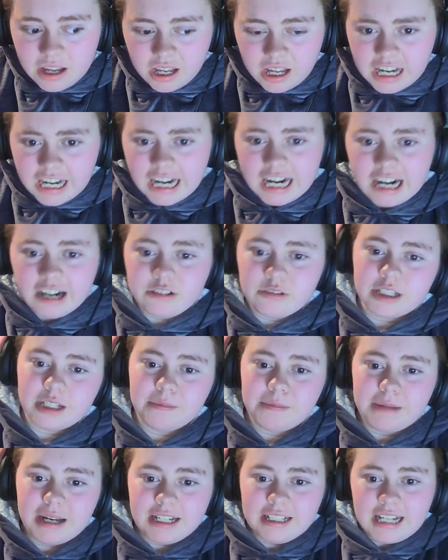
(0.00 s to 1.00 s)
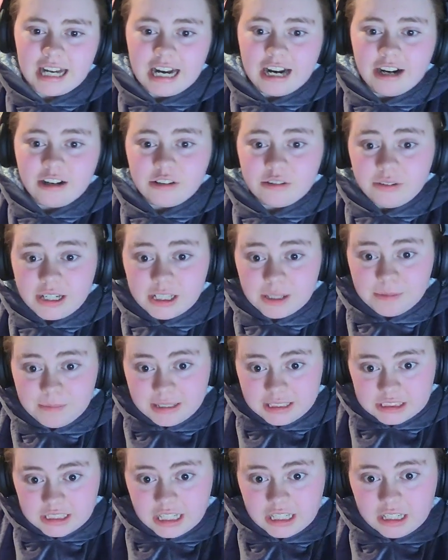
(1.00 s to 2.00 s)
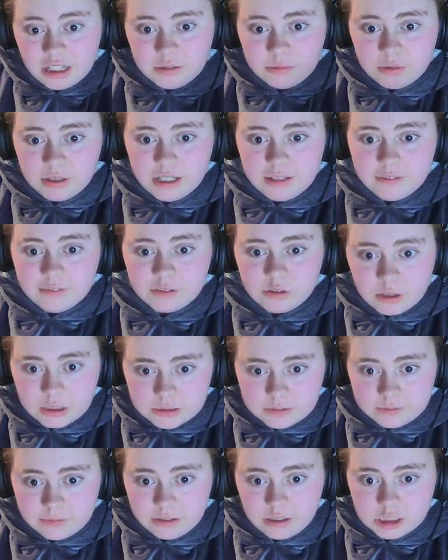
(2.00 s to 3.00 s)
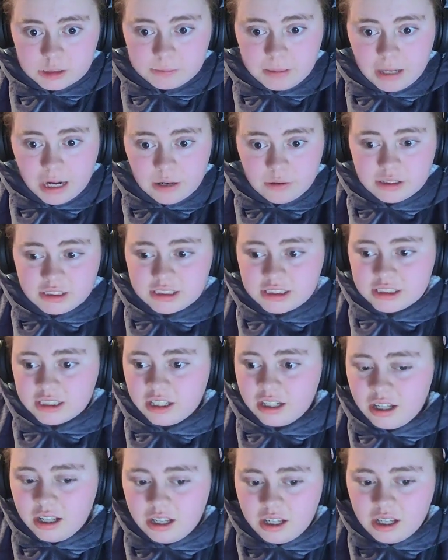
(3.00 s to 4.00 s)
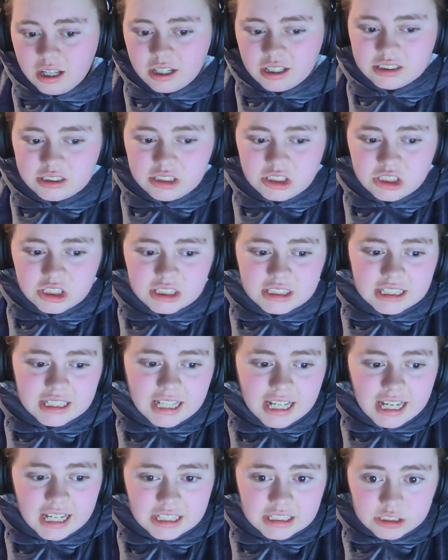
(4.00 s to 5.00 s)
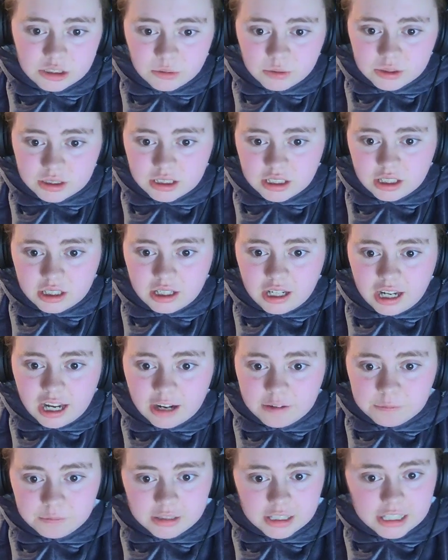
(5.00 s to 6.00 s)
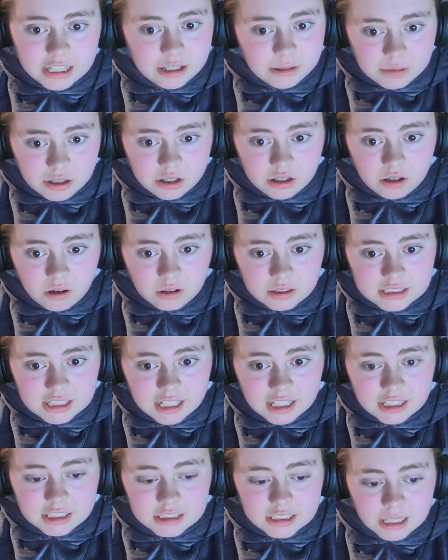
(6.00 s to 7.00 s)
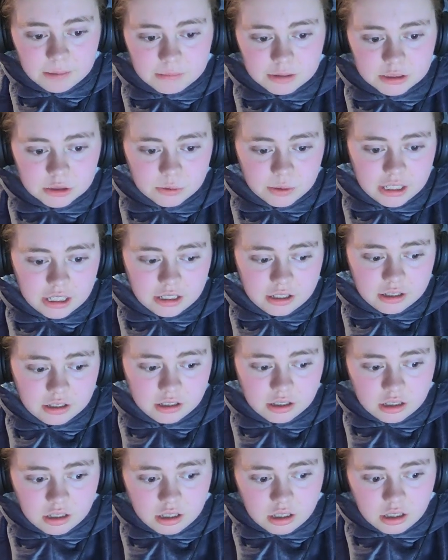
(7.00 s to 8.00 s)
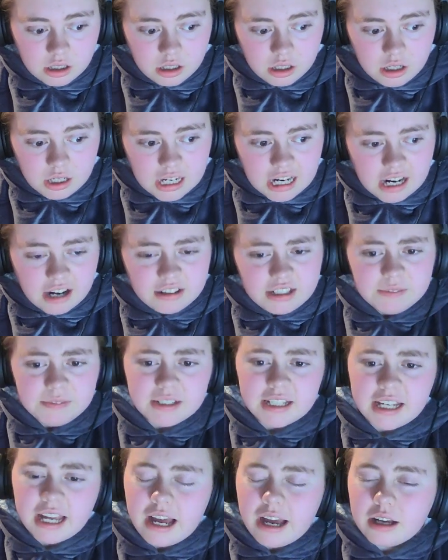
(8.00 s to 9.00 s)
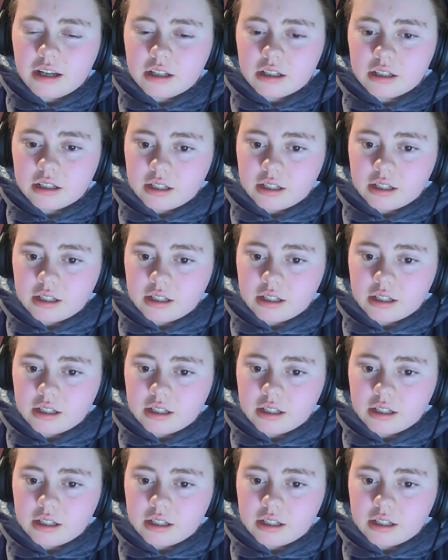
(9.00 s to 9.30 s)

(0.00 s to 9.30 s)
I would recommend. I would recommend signing up with Quest for Lost Powers, just in case you want to have a little more context in between. I'd even get.